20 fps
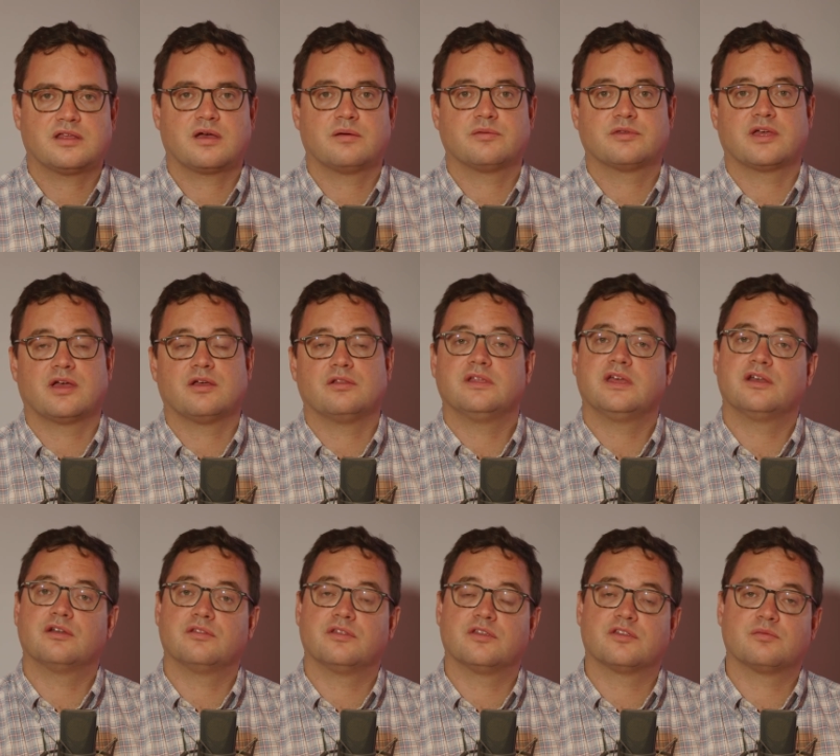It comes out
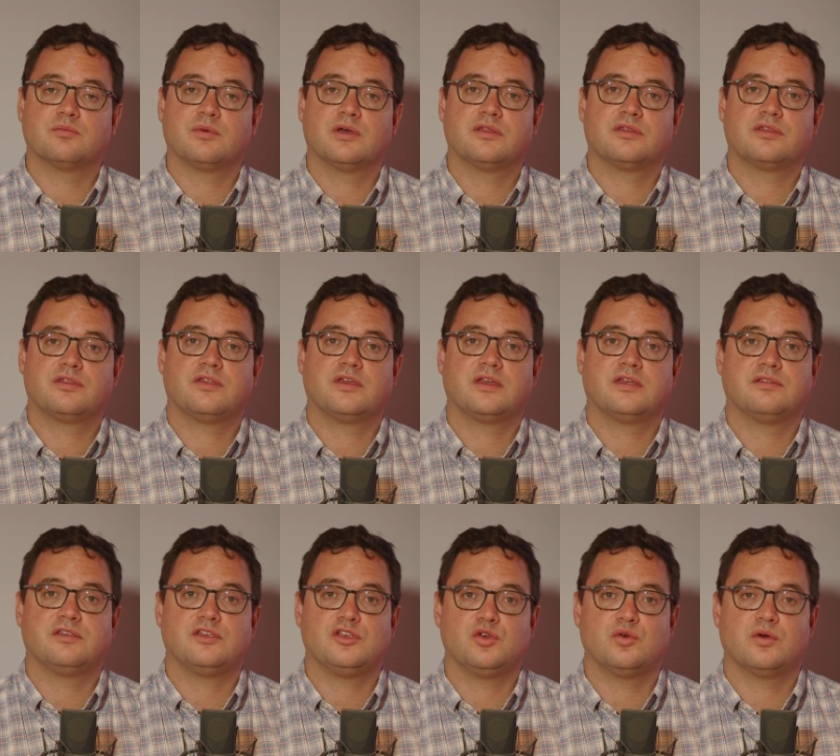later this month
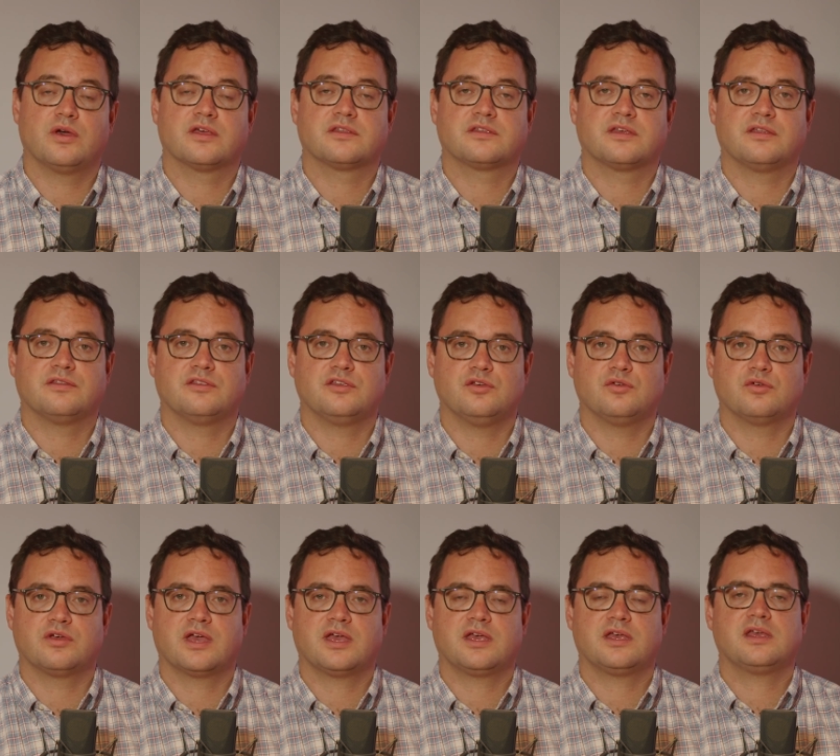in the US and
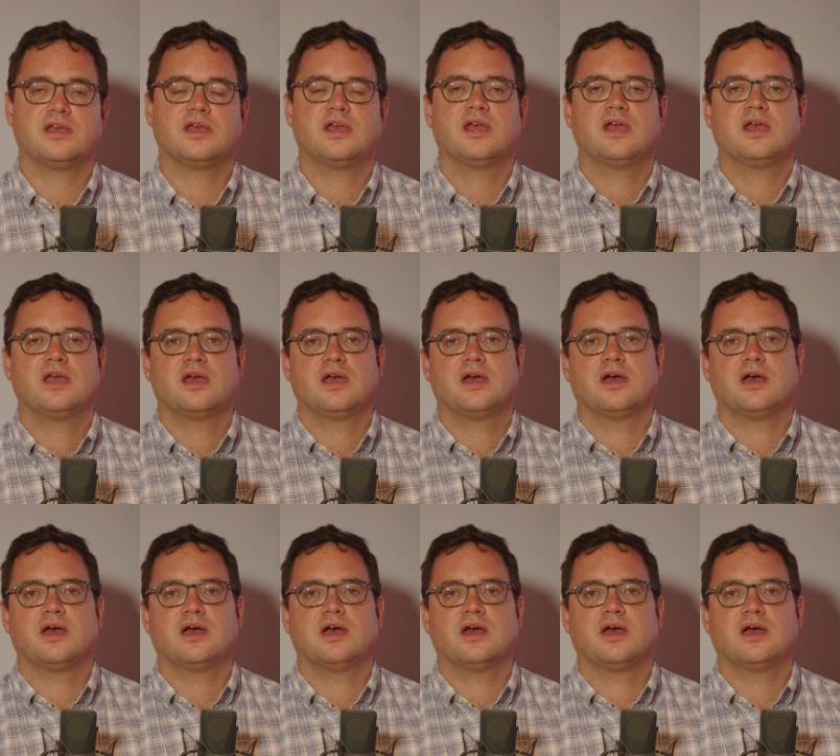the UK.